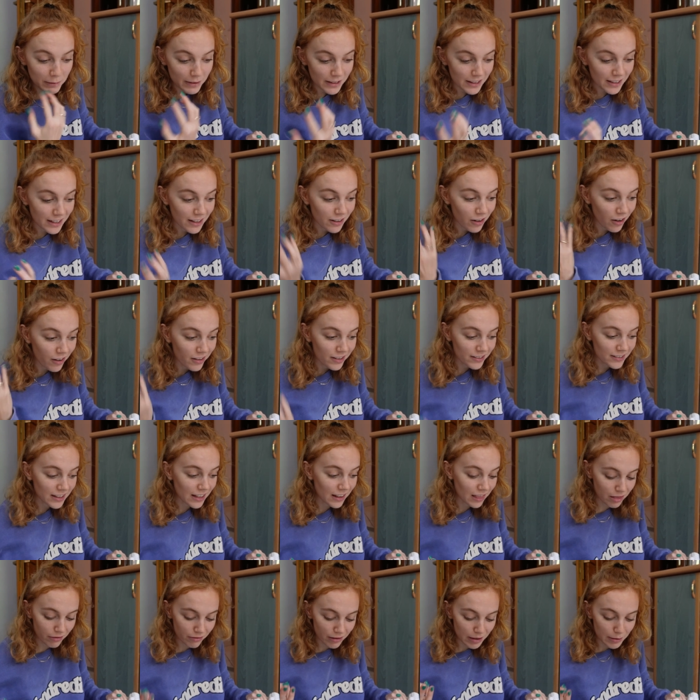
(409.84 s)
But then I can't
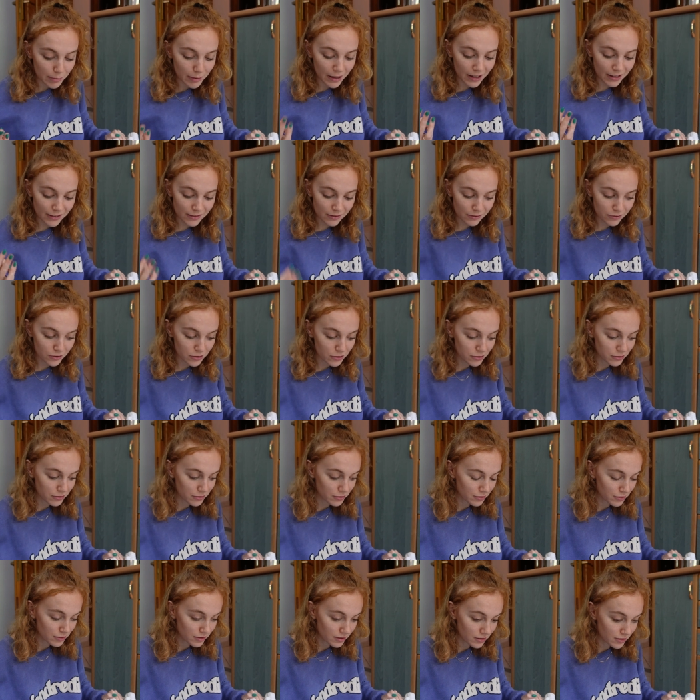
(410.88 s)
take three pairs of
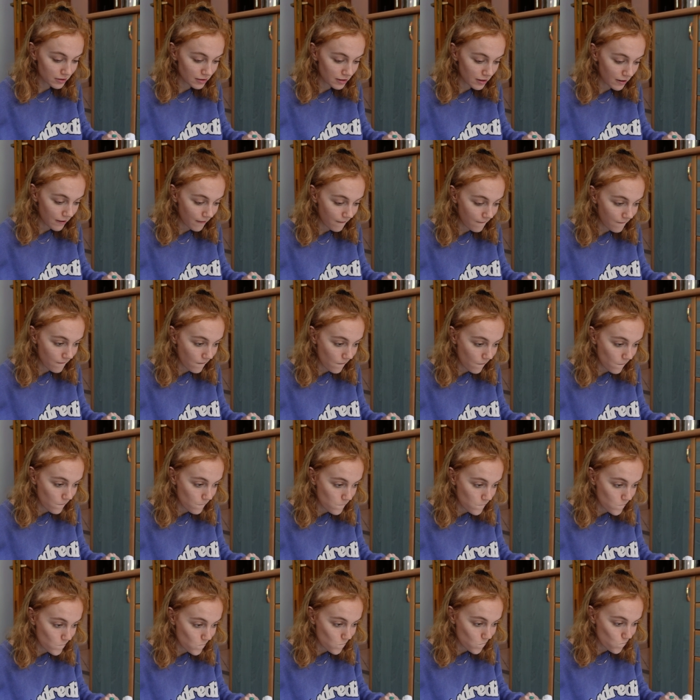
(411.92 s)
shorts.
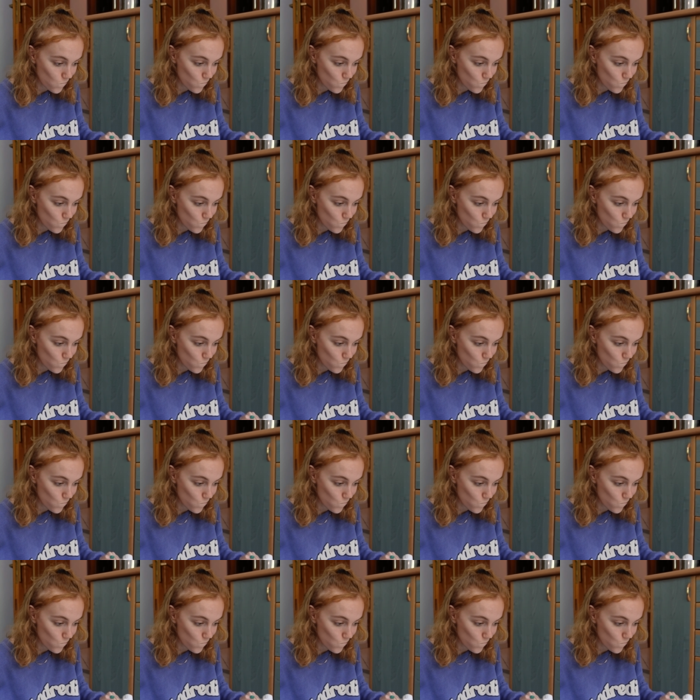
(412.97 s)
No.